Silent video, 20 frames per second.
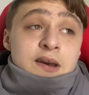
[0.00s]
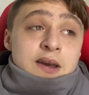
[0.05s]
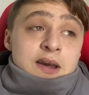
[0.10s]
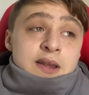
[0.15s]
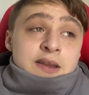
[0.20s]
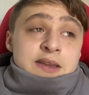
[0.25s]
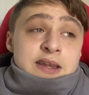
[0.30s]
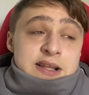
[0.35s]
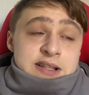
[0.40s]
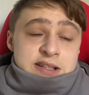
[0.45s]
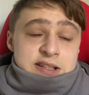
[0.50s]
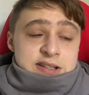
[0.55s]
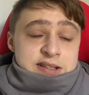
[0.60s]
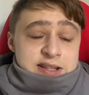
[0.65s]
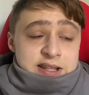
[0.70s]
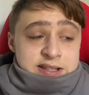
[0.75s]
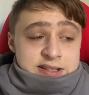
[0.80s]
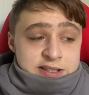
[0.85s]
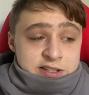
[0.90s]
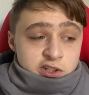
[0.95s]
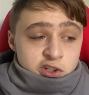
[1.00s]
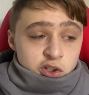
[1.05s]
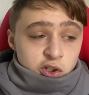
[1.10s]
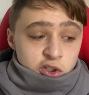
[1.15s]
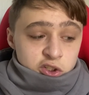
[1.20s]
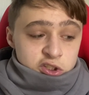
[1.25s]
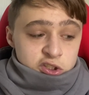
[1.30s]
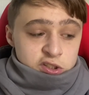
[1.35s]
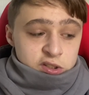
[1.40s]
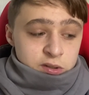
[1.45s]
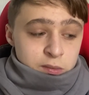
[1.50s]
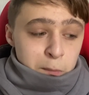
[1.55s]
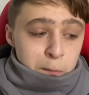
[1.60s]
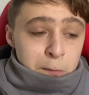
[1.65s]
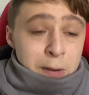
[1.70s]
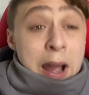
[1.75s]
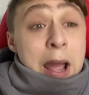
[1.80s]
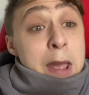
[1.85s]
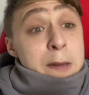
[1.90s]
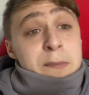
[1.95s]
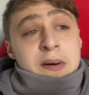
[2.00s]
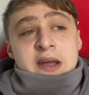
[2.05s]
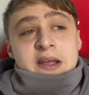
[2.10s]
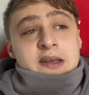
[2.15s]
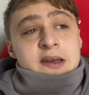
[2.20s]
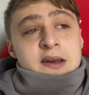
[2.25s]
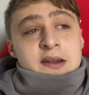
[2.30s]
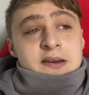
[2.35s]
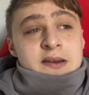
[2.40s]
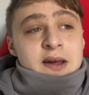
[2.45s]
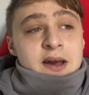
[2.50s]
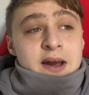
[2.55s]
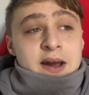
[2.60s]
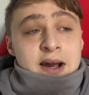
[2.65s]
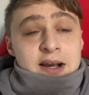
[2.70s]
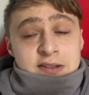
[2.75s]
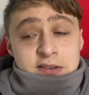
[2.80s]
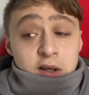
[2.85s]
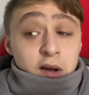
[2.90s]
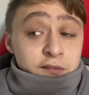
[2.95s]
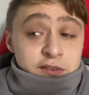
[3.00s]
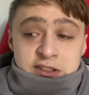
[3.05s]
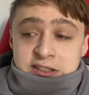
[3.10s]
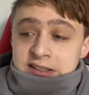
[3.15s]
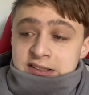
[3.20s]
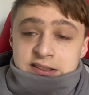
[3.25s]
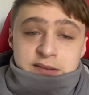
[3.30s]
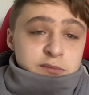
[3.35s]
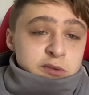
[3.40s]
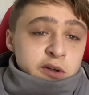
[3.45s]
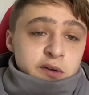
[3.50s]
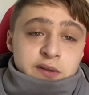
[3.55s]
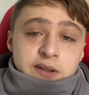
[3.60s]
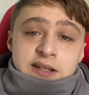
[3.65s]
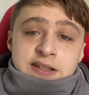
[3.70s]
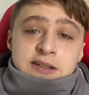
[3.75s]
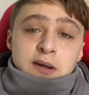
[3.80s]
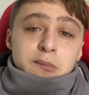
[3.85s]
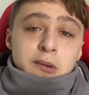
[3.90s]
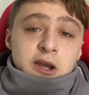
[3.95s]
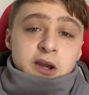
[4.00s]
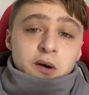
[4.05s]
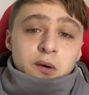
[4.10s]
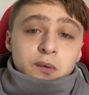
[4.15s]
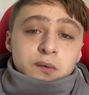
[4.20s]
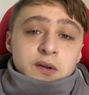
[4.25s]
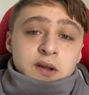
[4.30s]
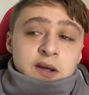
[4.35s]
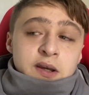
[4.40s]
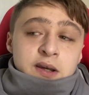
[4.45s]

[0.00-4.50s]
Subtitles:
This is just my opinion, as obviously as I'm doing this on my own.